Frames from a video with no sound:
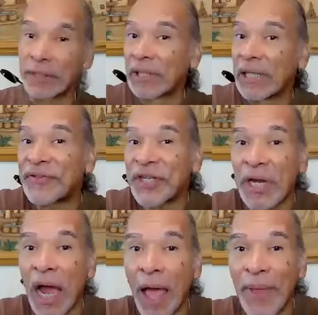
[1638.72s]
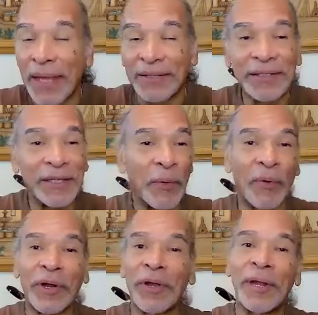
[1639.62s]
Leave us a comment.
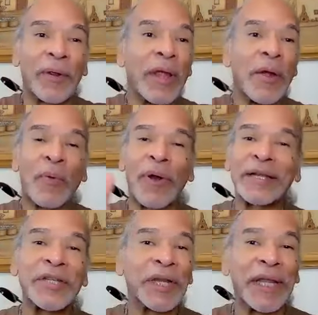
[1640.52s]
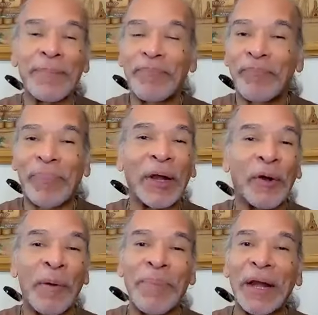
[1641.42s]
We're actually gonna get
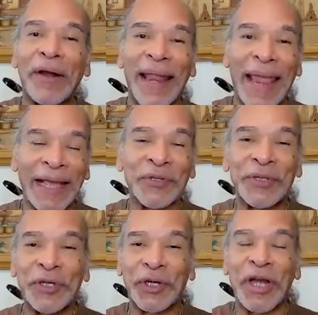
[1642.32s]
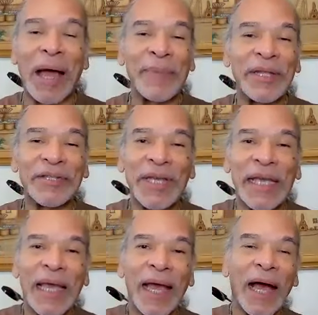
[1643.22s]
better and better at answering your comments
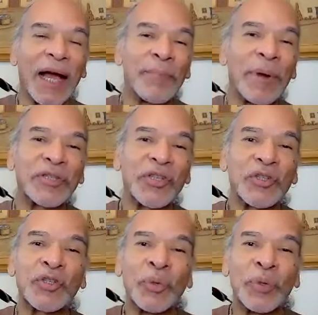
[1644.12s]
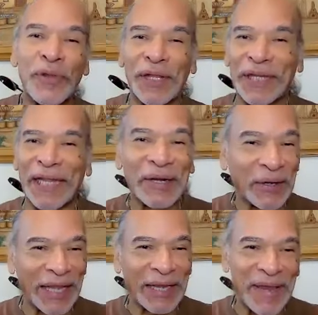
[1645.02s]
much sooner than
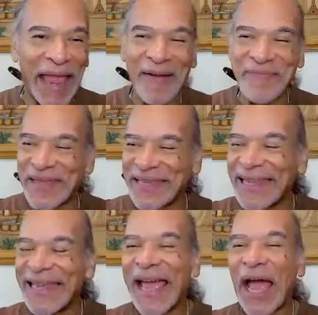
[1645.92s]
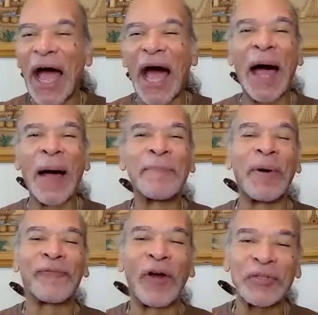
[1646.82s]
later, like we have been.
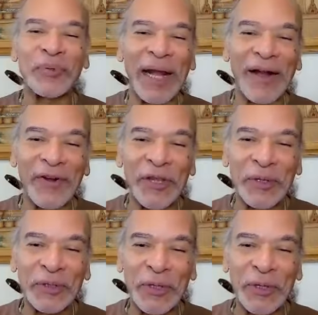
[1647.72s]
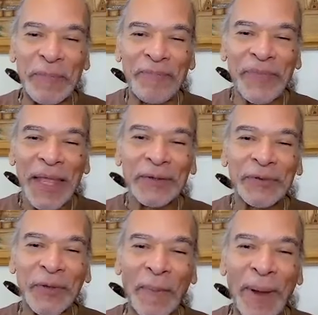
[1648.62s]
But folks, whatever you do,
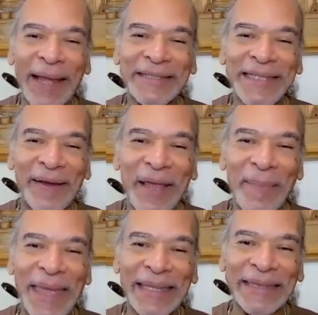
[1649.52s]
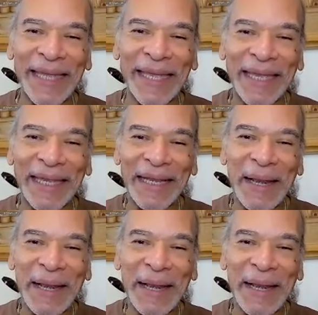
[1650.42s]
tomar sabiamente.